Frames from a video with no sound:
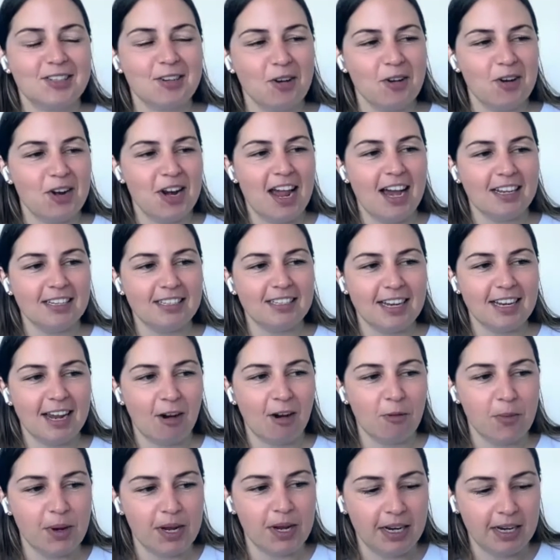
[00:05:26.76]
So now
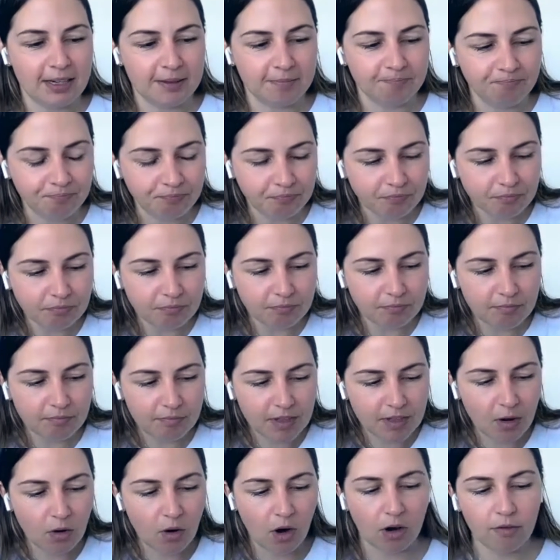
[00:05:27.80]
tell me,
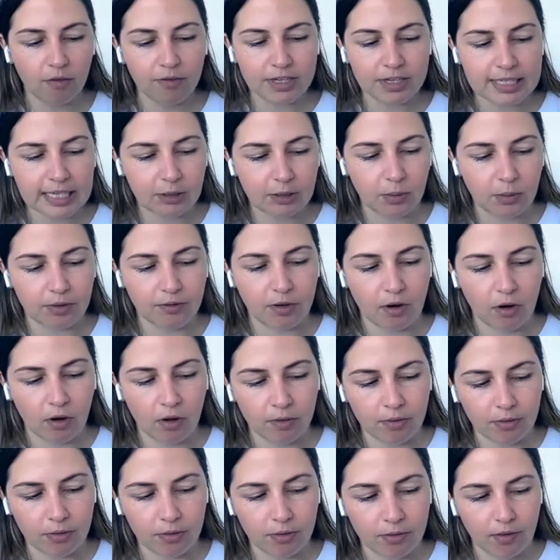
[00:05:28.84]
obviously we've
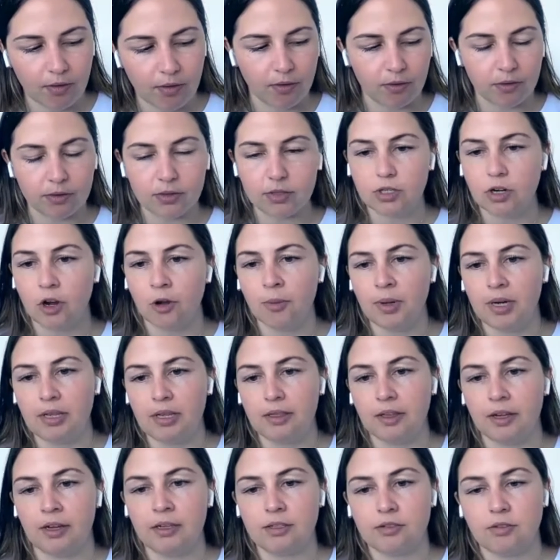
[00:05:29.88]
gone through so
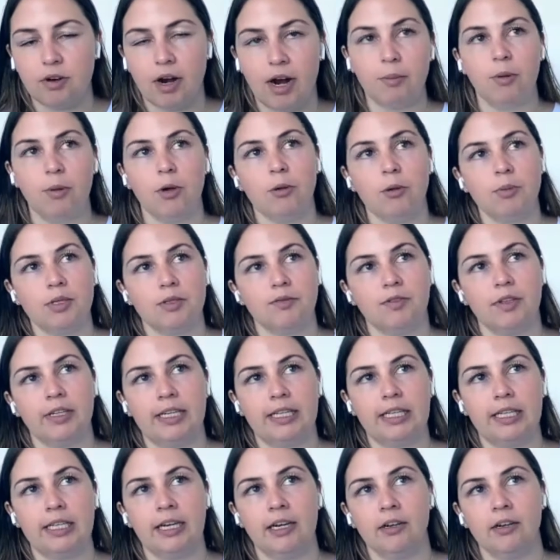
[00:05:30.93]
many things, right?
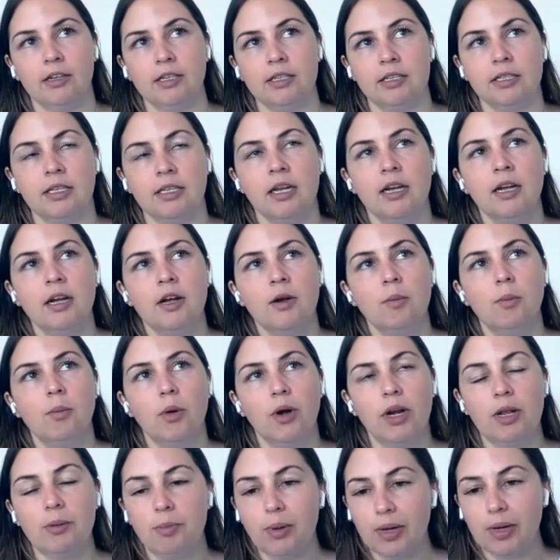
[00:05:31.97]
Purposefully Clear is
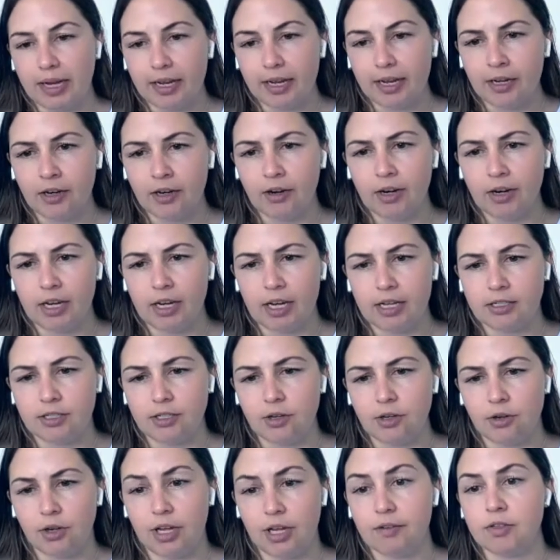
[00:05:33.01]
pretty beginner. It
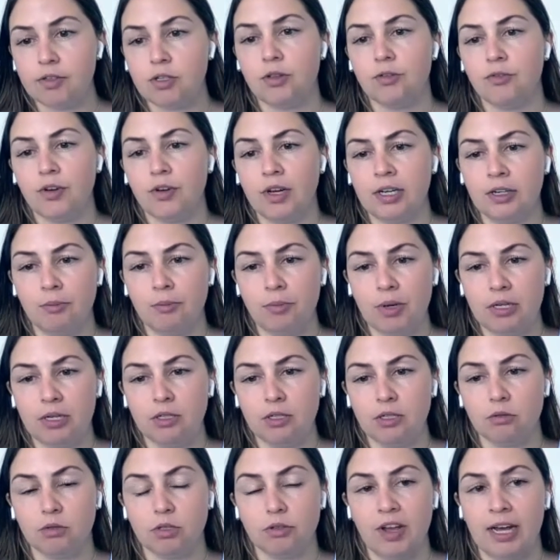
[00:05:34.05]
gives you the
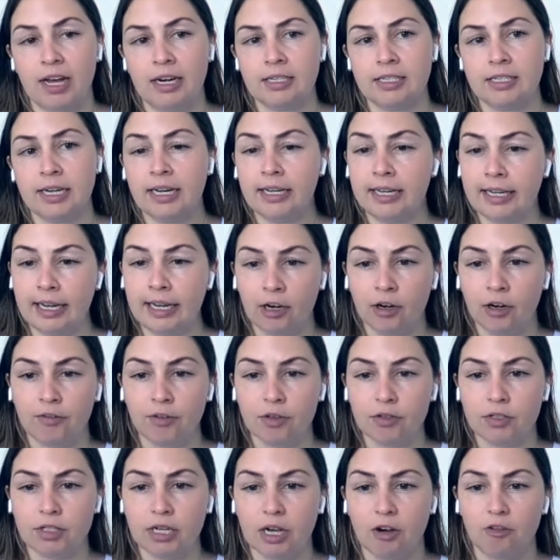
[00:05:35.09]
fundamentals of how to take care
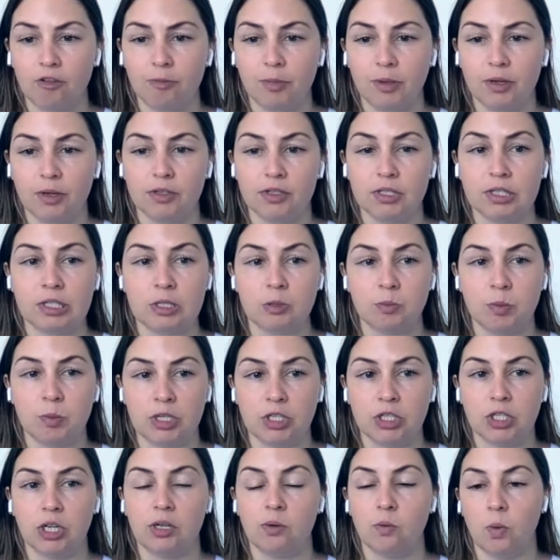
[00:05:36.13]
of yourself, because
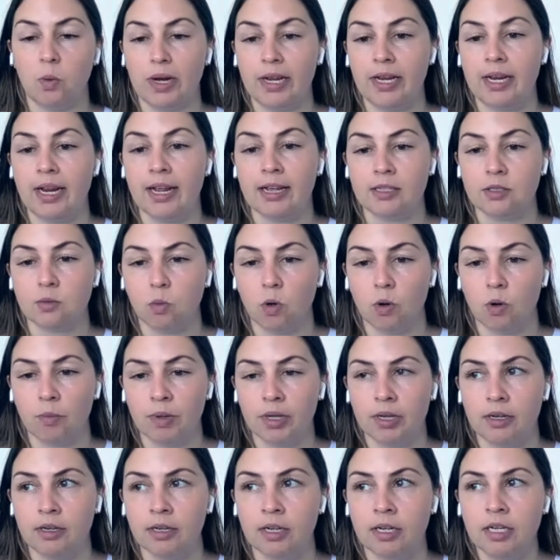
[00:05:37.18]
especially we as
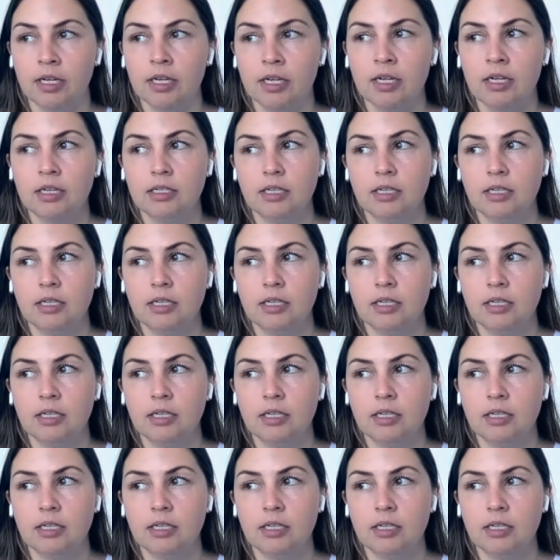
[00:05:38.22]
women